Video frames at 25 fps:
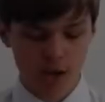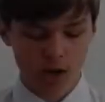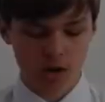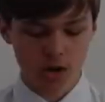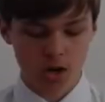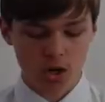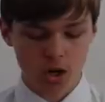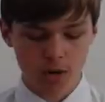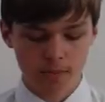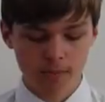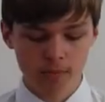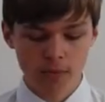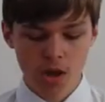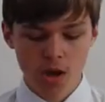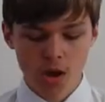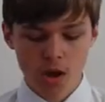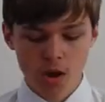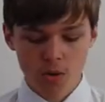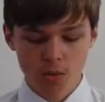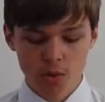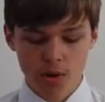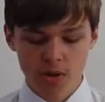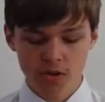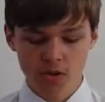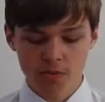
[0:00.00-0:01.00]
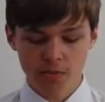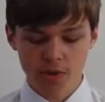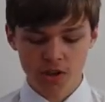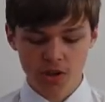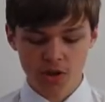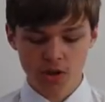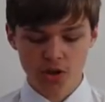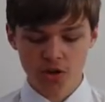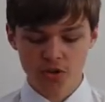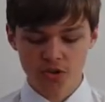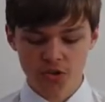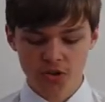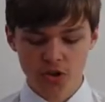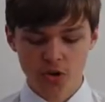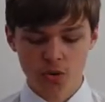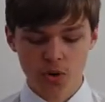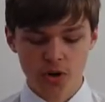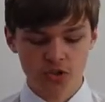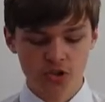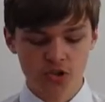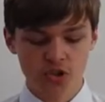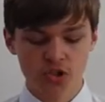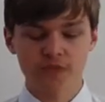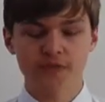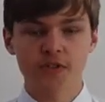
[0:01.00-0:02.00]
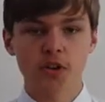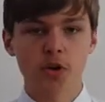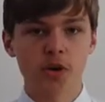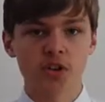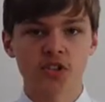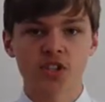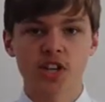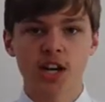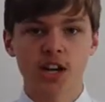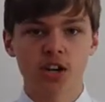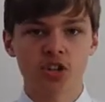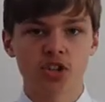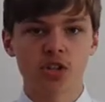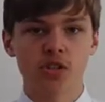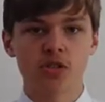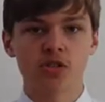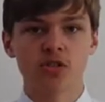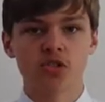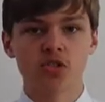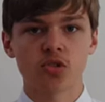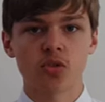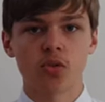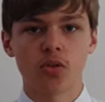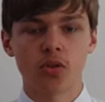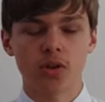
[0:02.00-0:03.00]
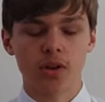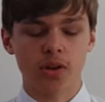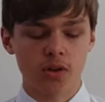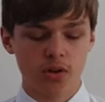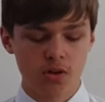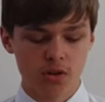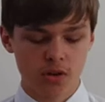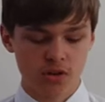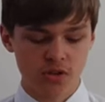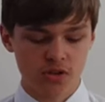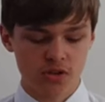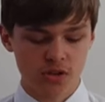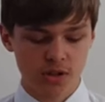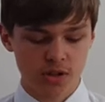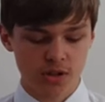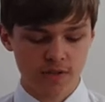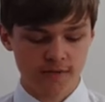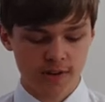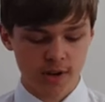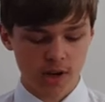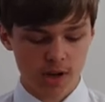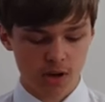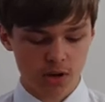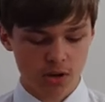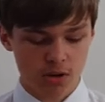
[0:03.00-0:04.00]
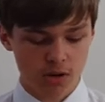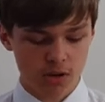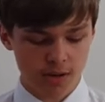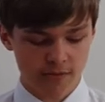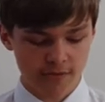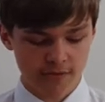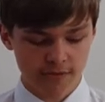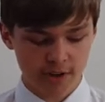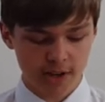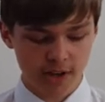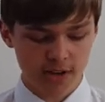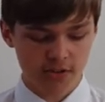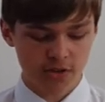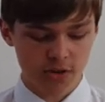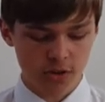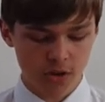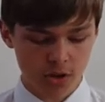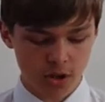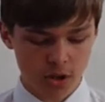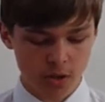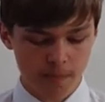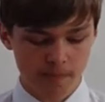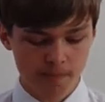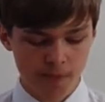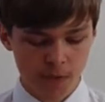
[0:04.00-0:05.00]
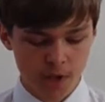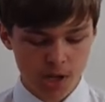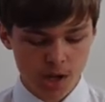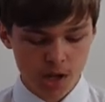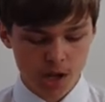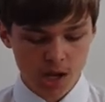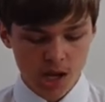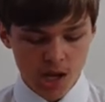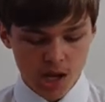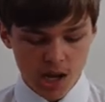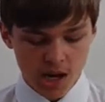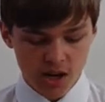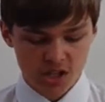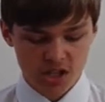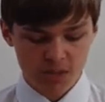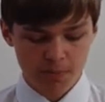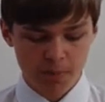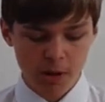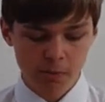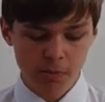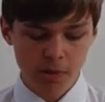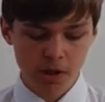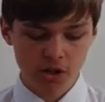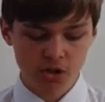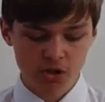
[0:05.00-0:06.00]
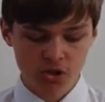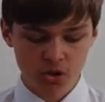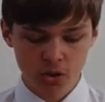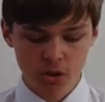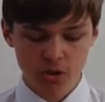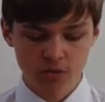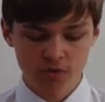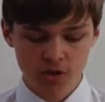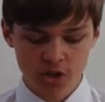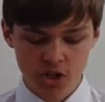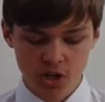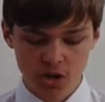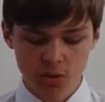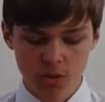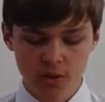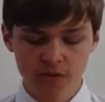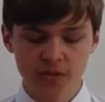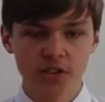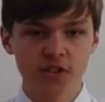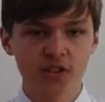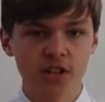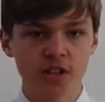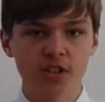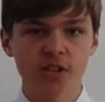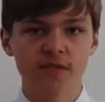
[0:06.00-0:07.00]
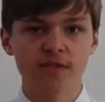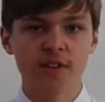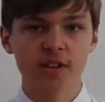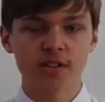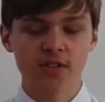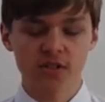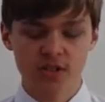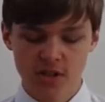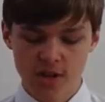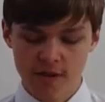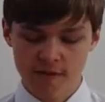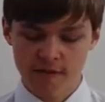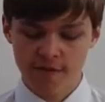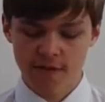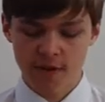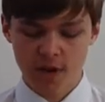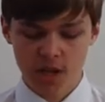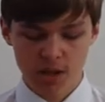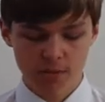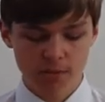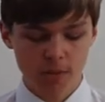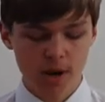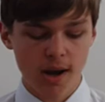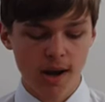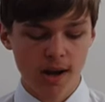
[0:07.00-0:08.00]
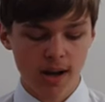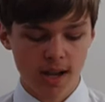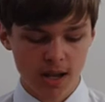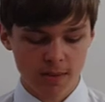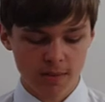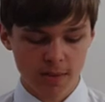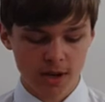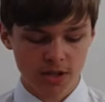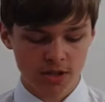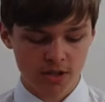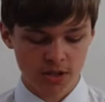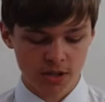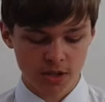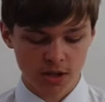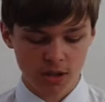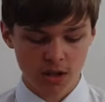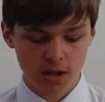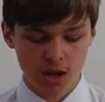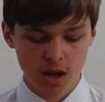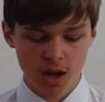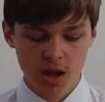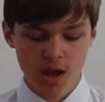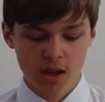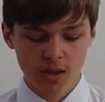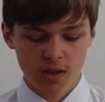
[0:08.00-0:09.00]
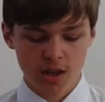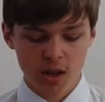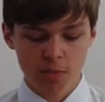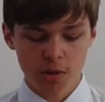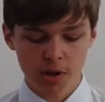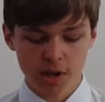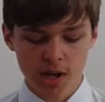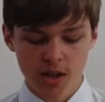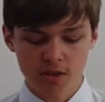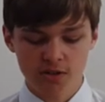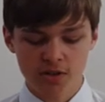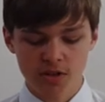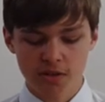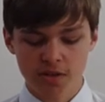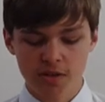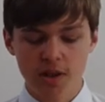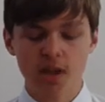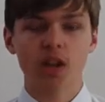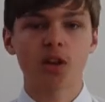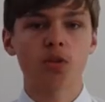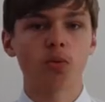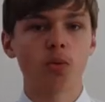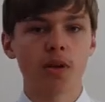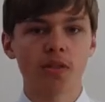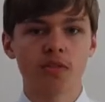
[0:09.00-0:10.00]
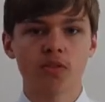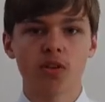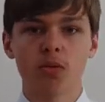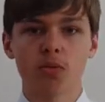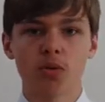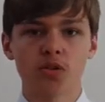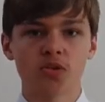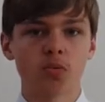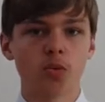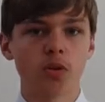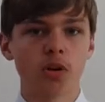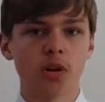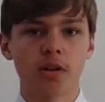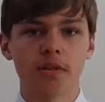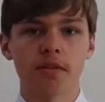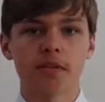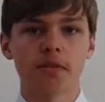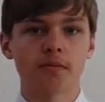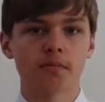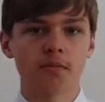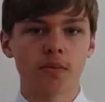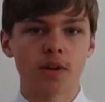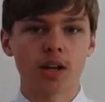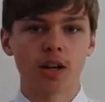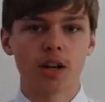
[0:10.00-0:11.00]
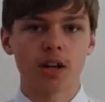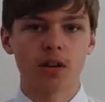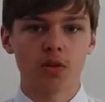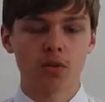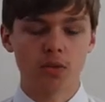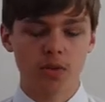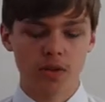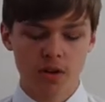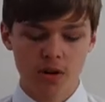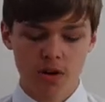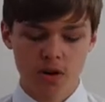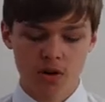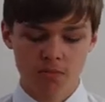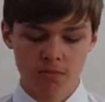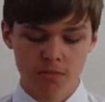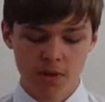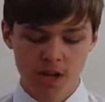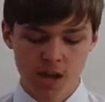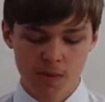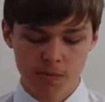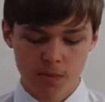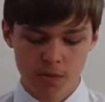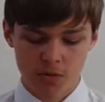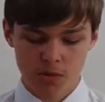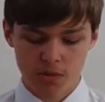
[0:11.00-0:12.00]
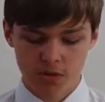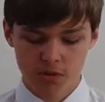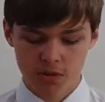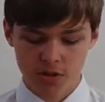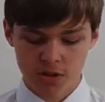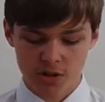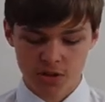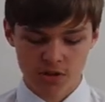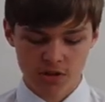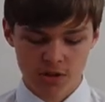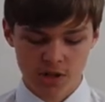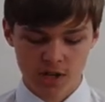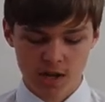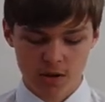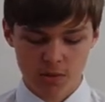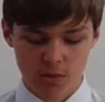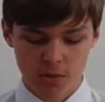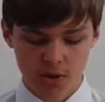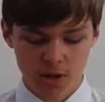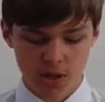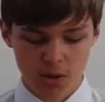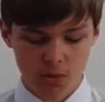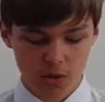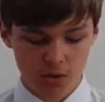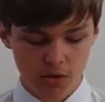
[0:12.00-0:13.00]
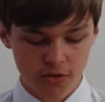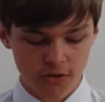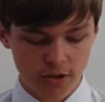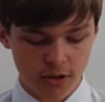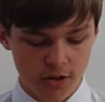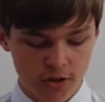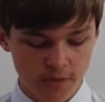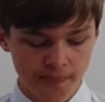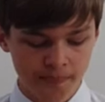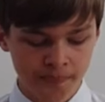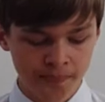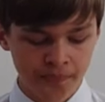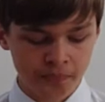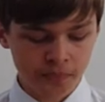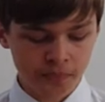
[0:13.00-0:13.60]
Vietnam, whether it be the consequences of US actions or the horrors that the Viet Cong inflicted on them. As the public saw the result of the Tet Offensive and the My Lai massacre, they began to think whether it was worth killing all their own people just to get what they wanted.